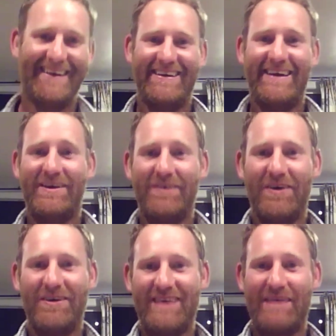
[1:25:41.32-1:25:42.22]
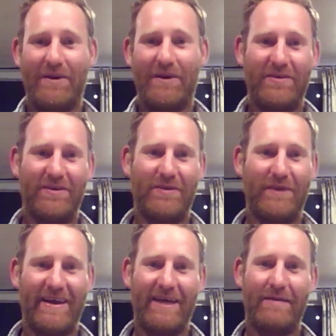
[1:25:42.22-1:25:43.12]
Yeah, like Sam alluded to when
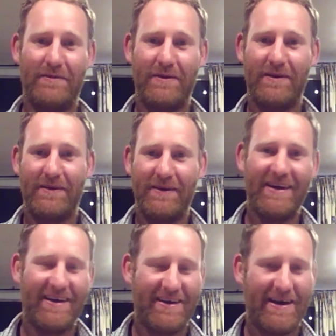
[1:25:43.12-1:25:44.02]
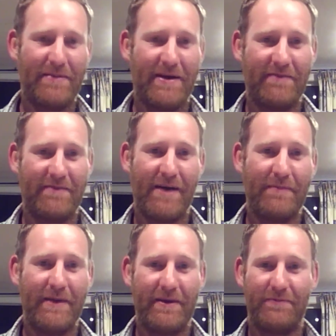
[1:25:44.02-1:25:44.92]
he came up our farm,
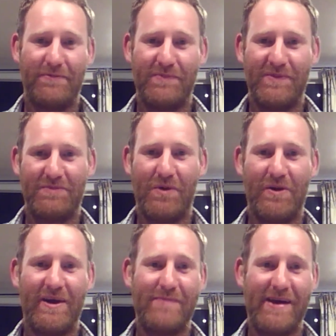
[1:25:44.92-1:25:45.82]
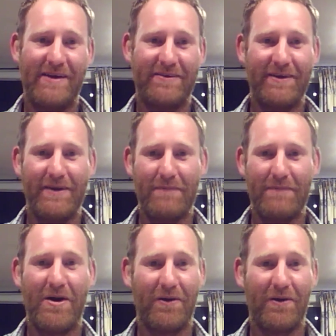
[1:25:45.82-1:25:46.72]
he could spot our boundary a
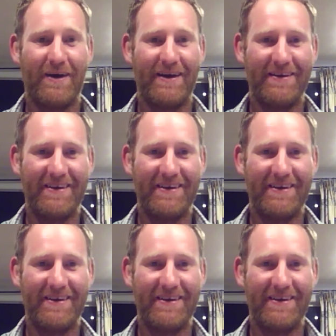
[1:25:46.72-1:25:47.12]
mile away.